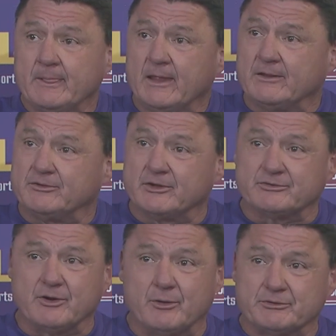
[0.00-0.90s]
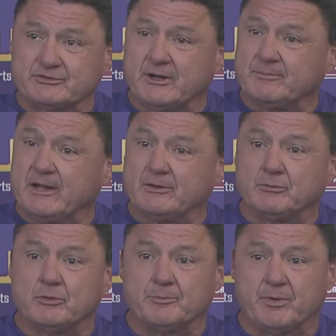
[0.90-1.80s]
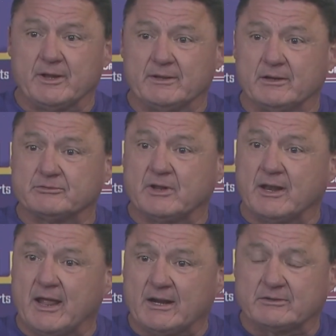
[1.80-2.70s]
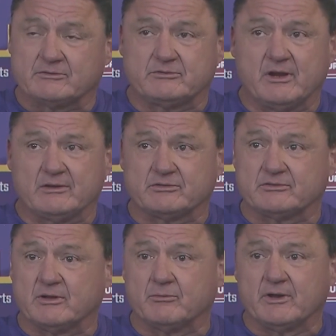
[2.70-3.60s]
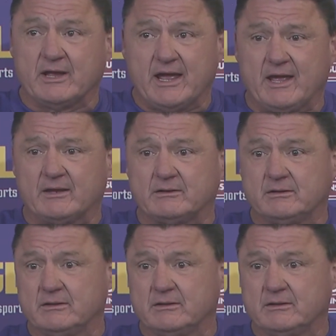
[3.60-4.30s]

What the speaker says: It doesn't always come down to one play. There's a lot of chances that we had